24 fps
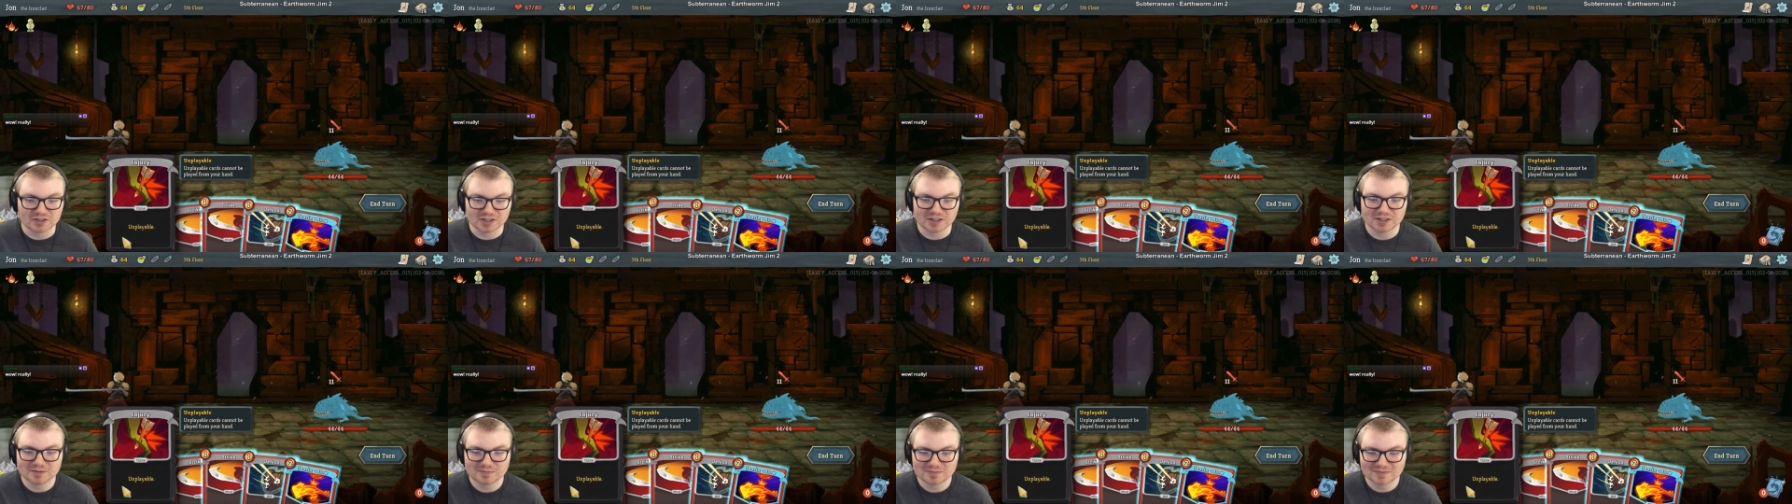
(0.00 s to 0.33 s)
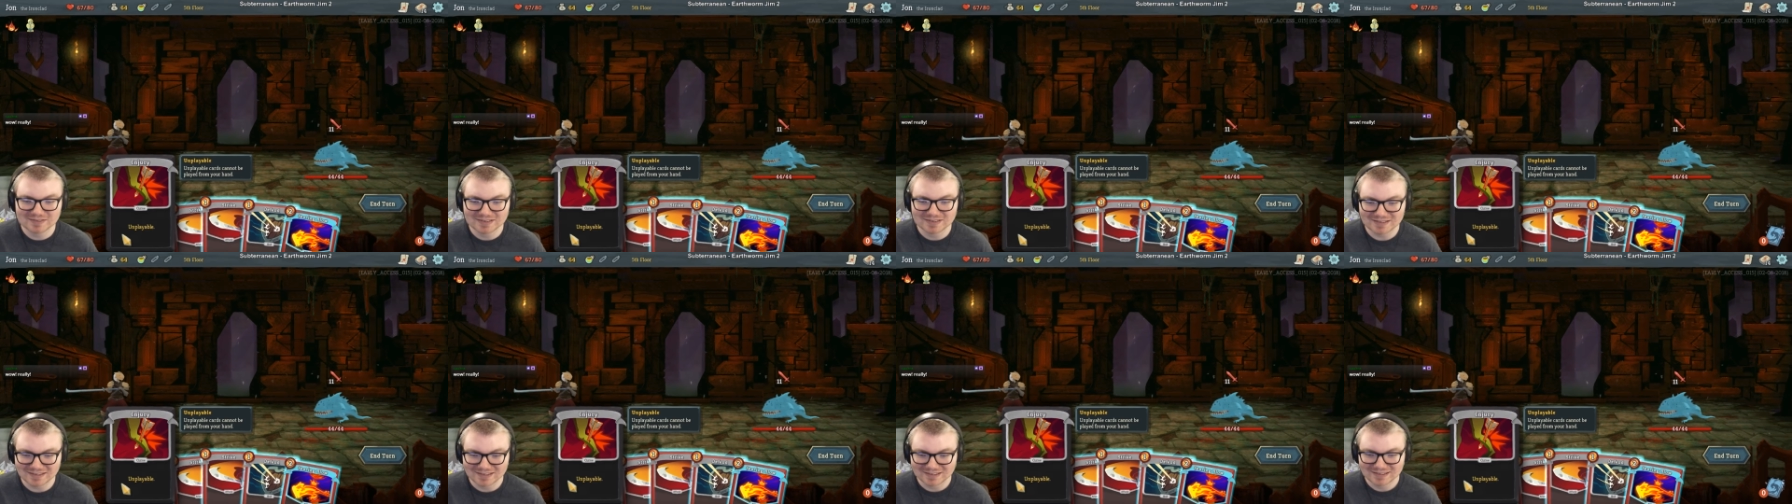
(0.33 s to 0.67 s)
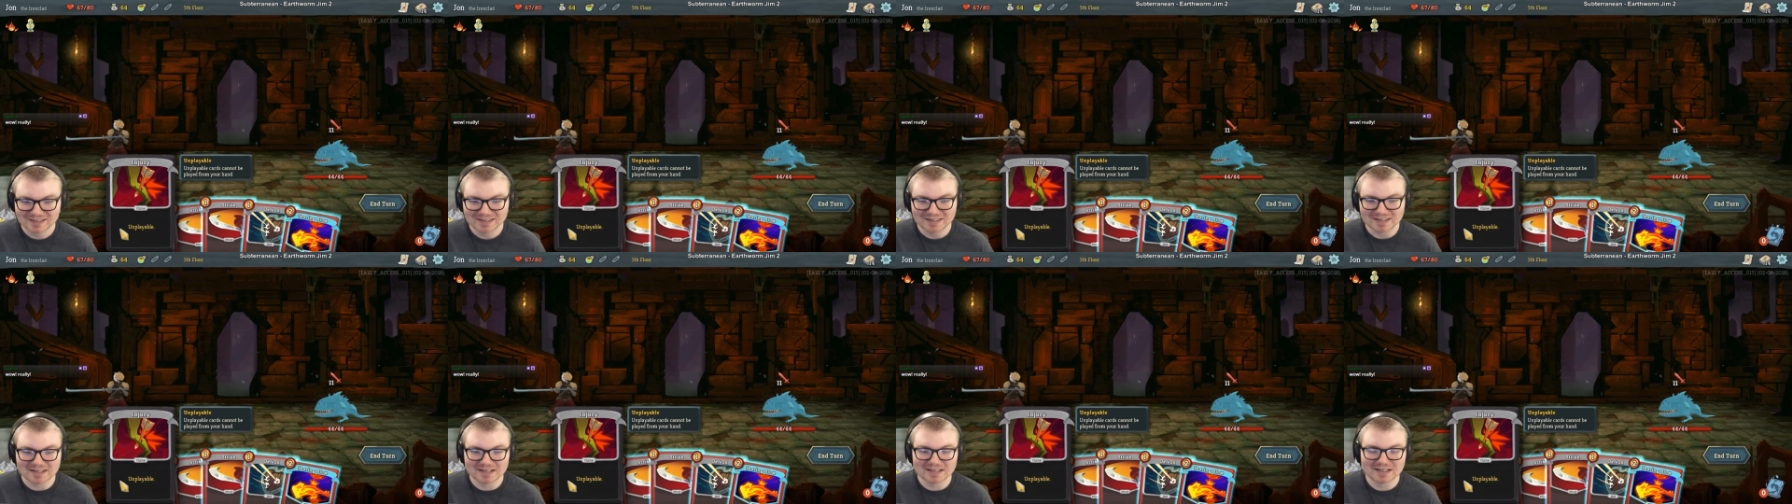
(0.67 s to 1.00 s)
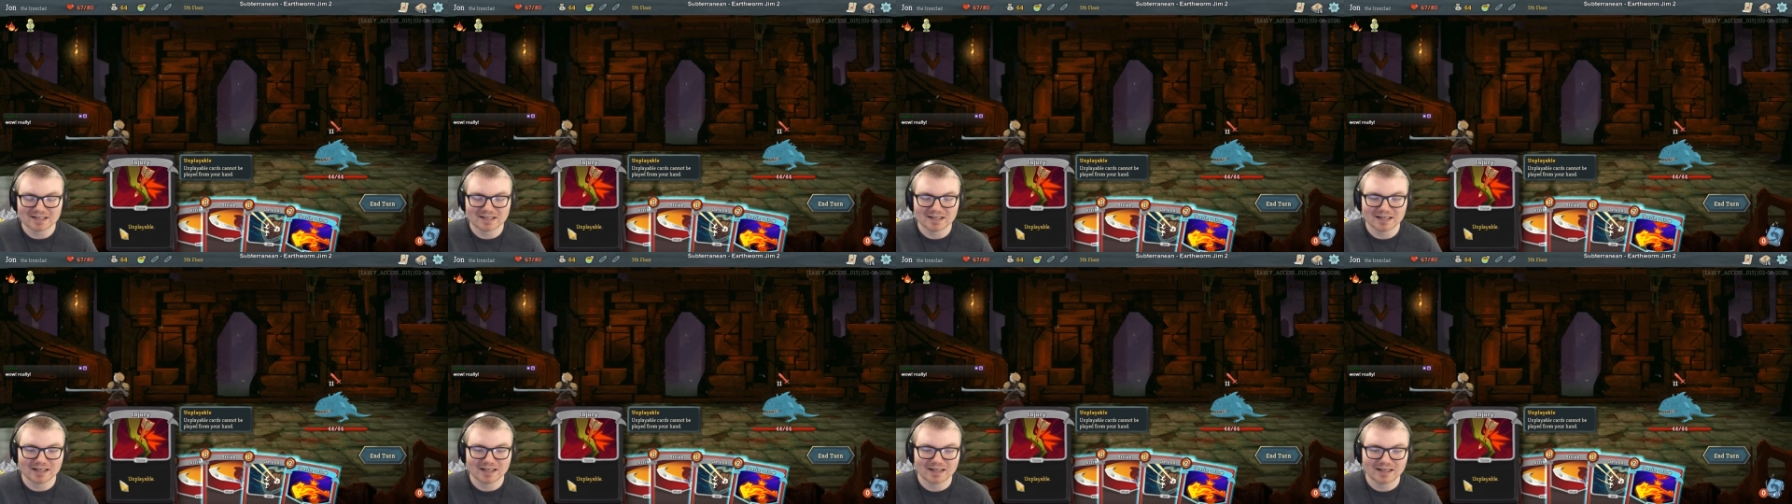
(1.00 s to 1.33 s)
James.
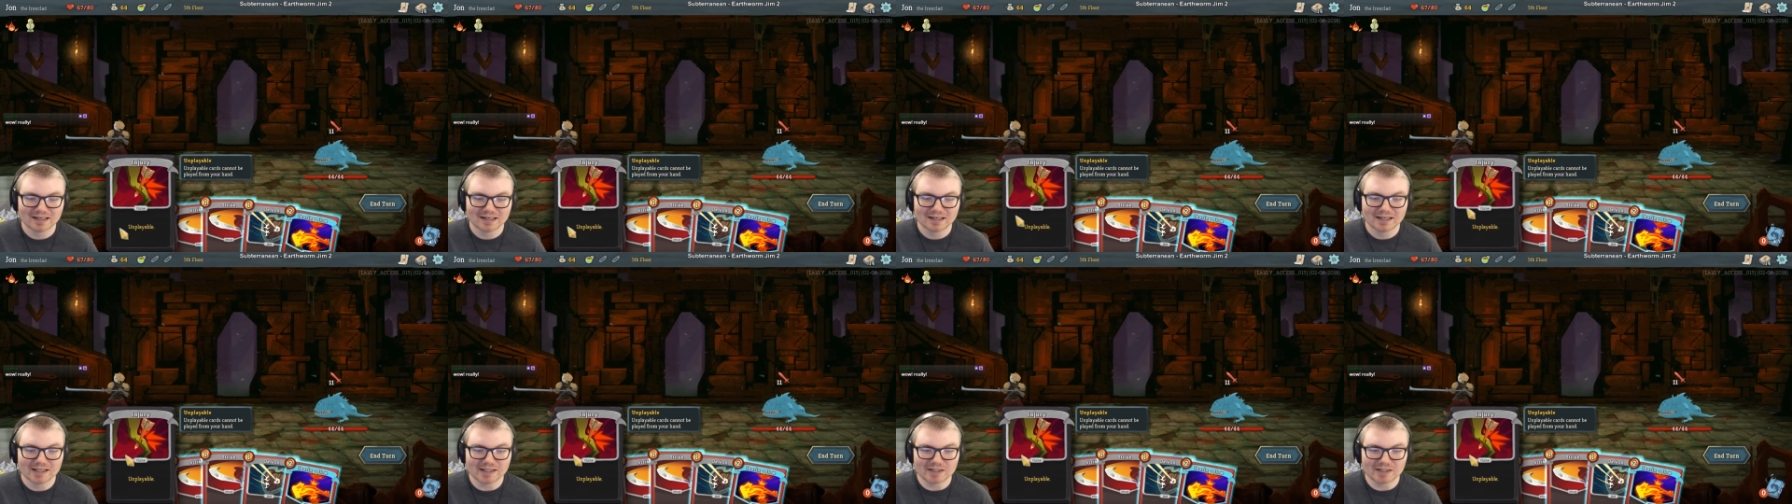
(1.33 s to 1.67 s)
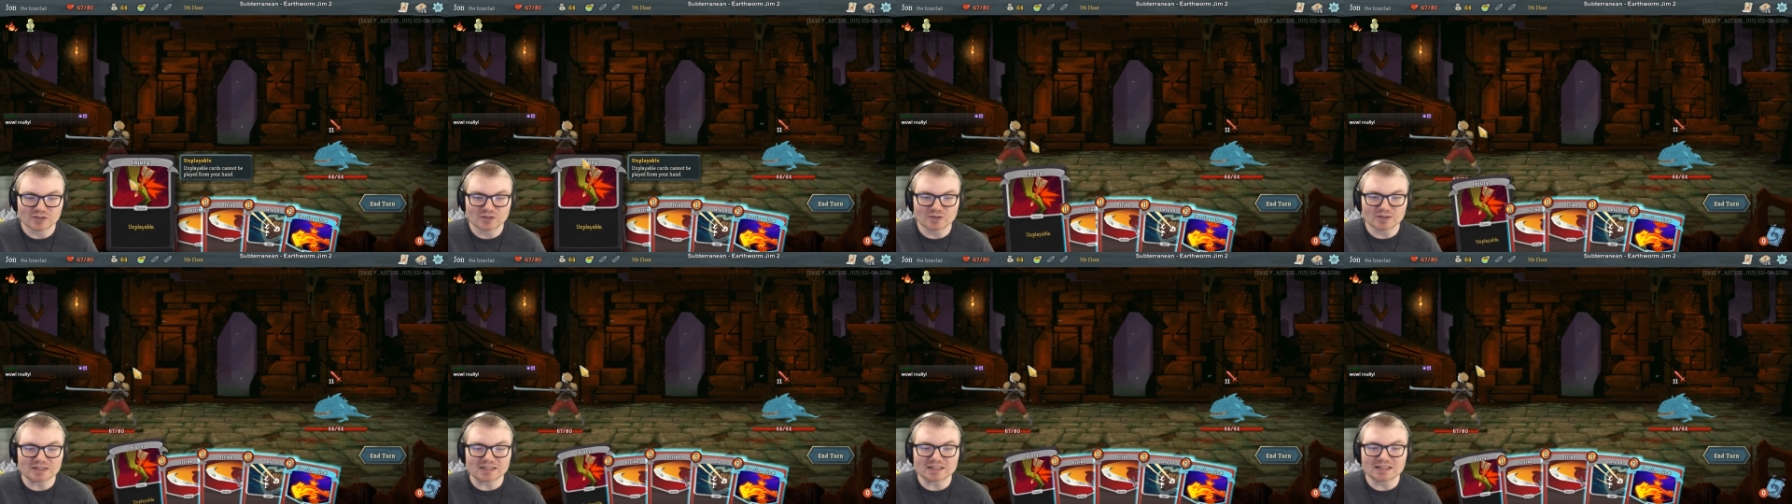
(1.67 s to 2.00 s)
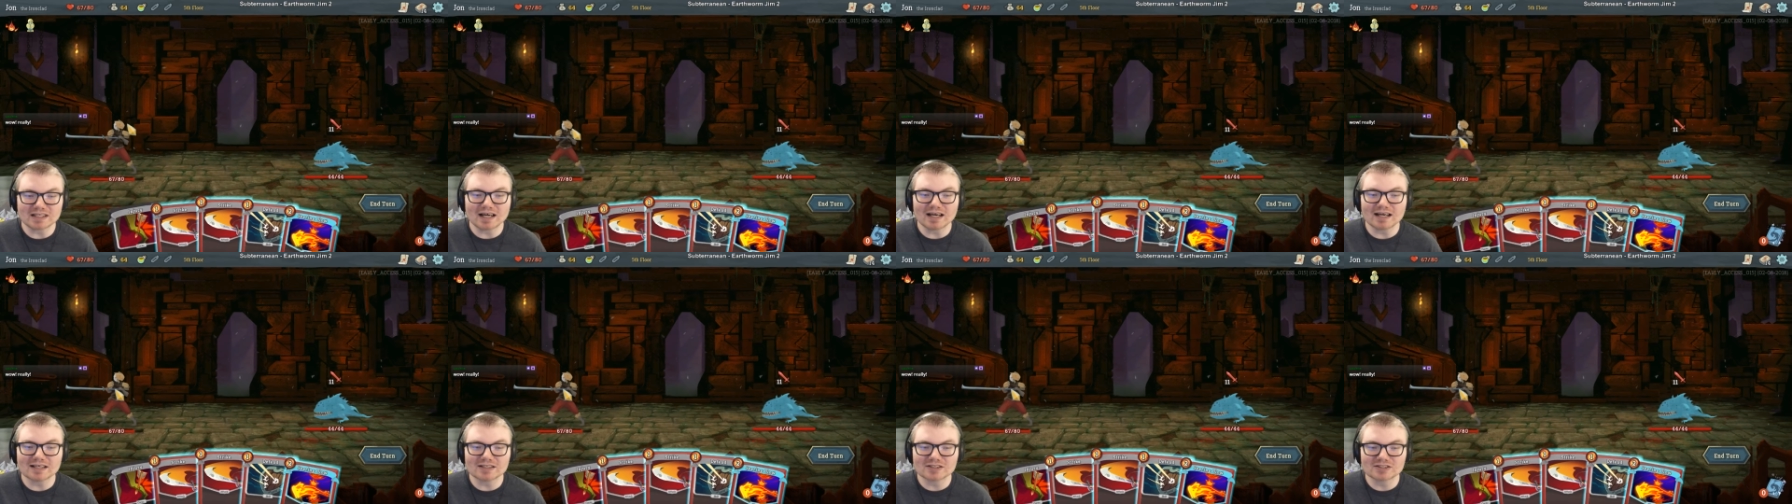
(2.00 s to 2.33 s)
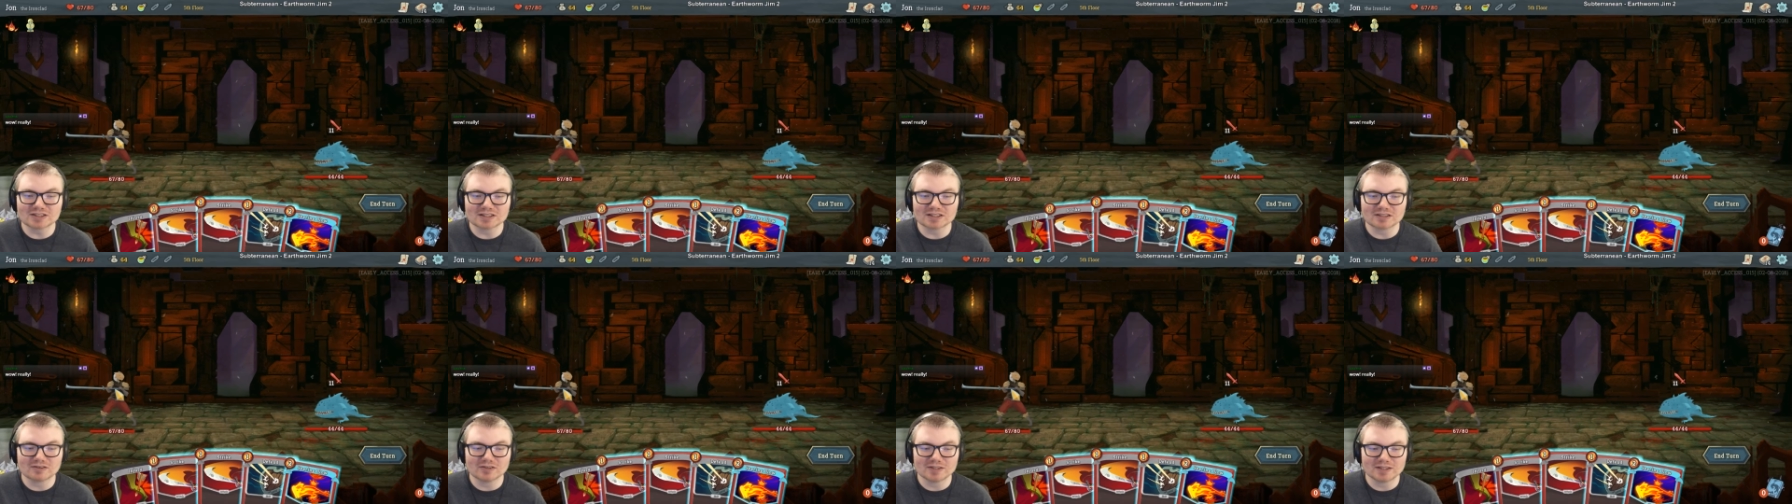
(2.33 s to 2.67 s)
so it's not
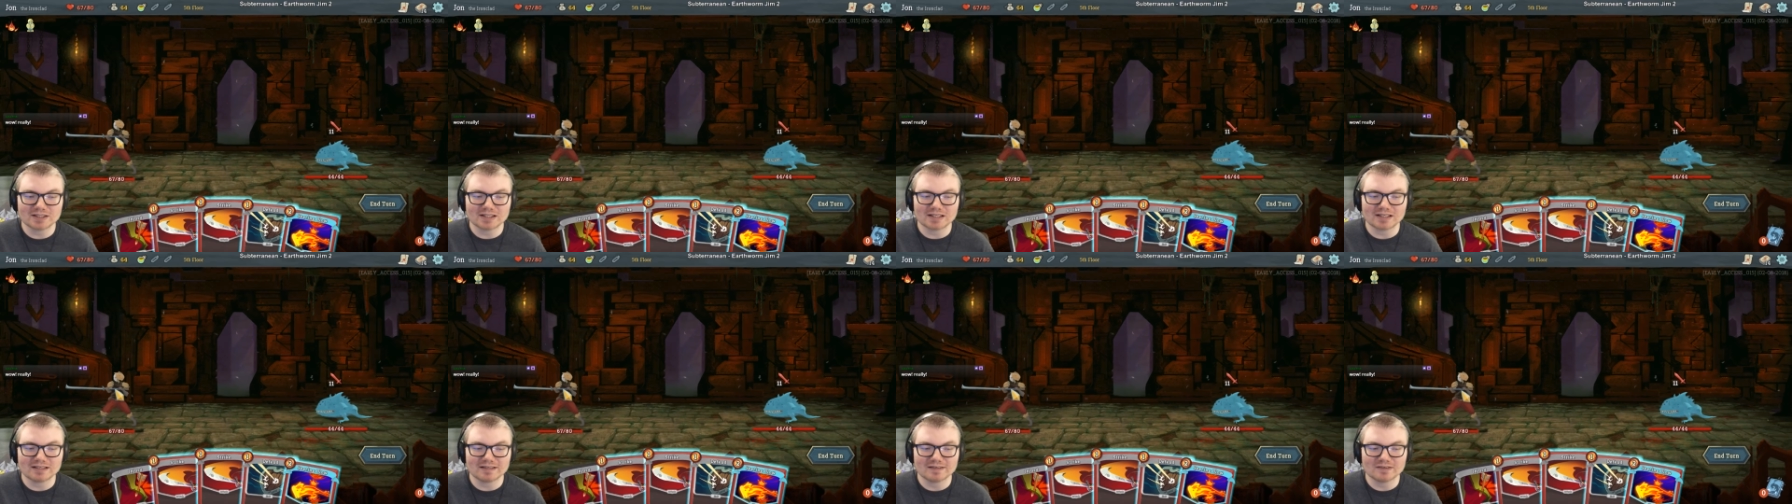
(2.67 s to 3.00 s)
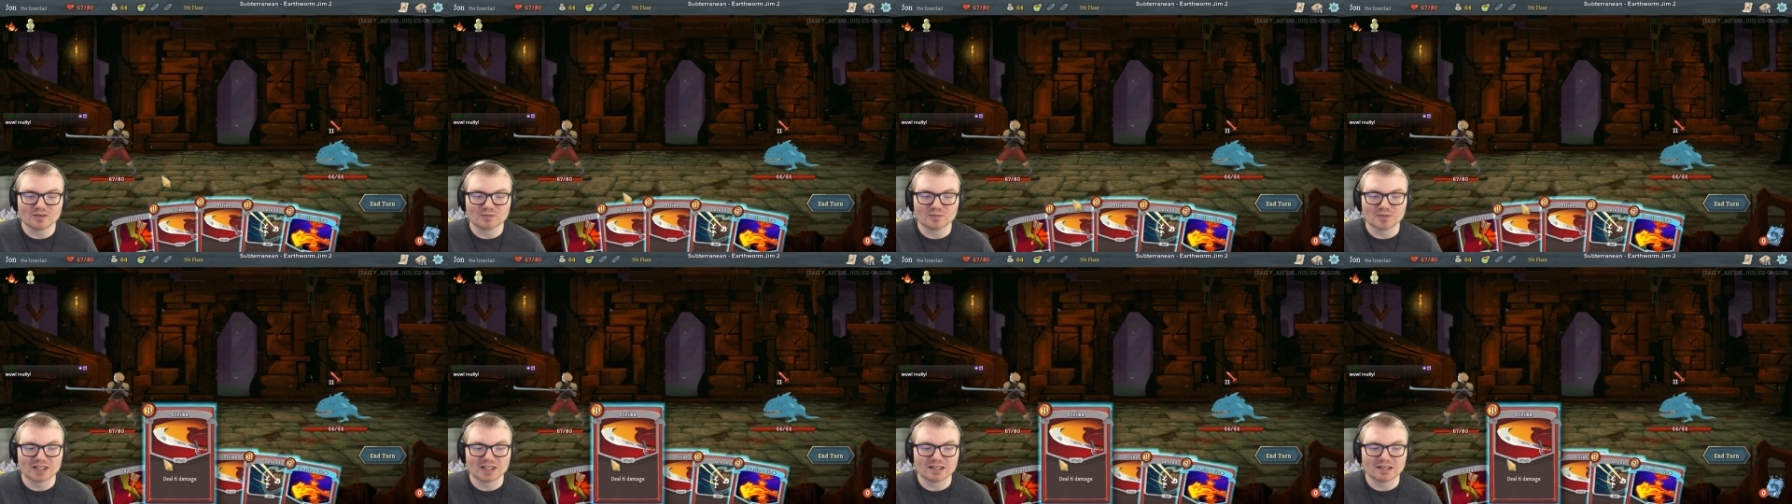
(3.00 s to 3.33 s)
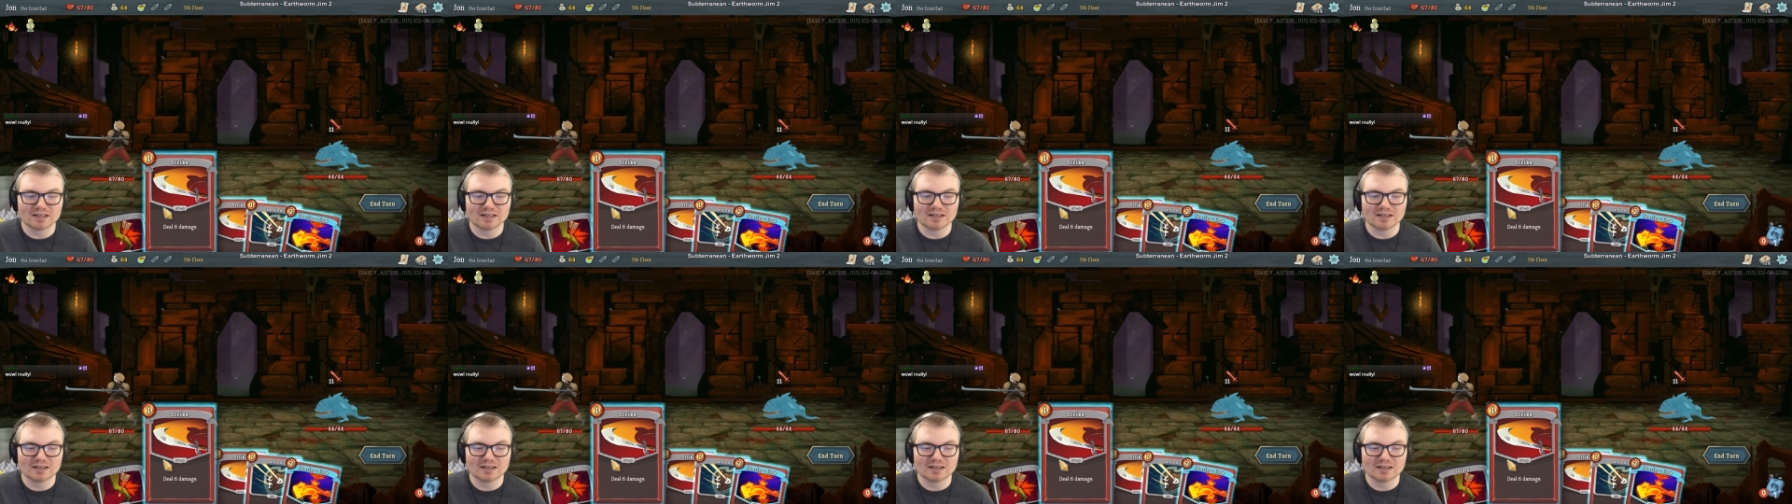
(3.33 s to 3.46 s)
actually going to hinder me in